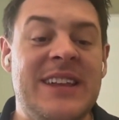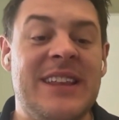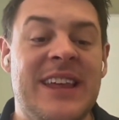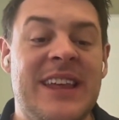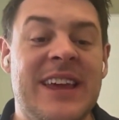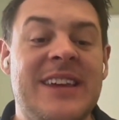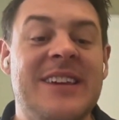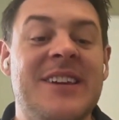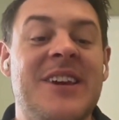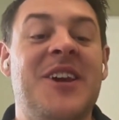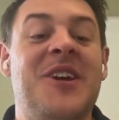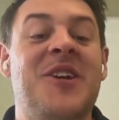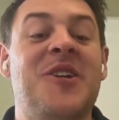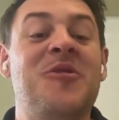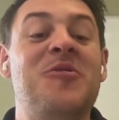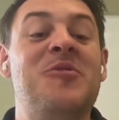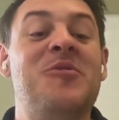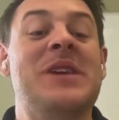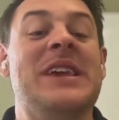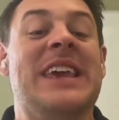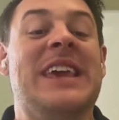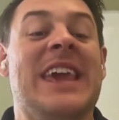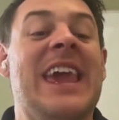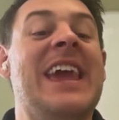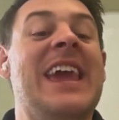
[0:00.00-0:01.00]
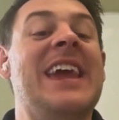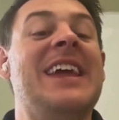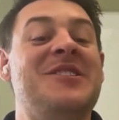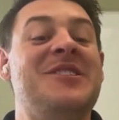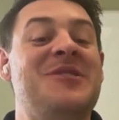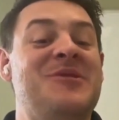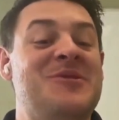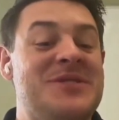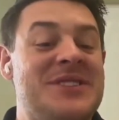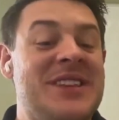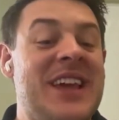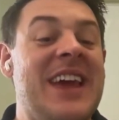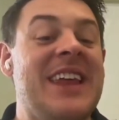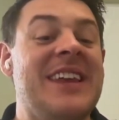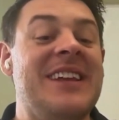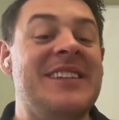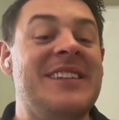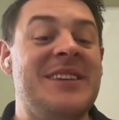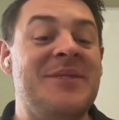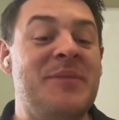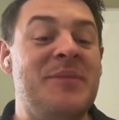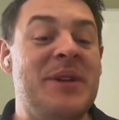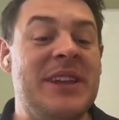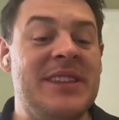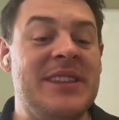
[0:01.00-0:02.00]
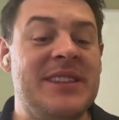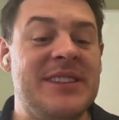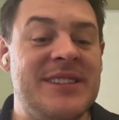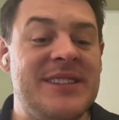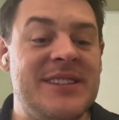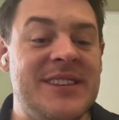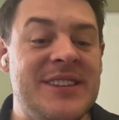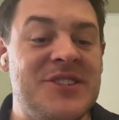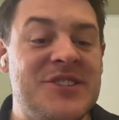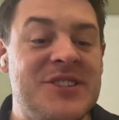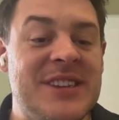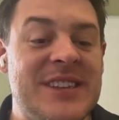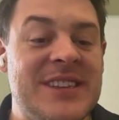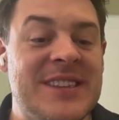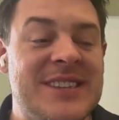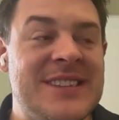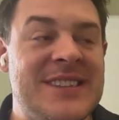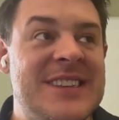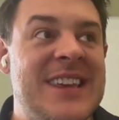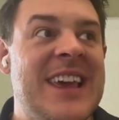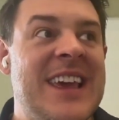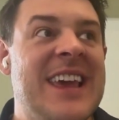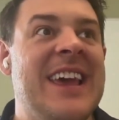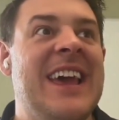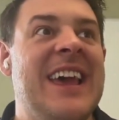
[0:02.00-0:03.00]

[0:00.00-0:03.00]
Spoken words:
Like, oh, we can use data to make decisions.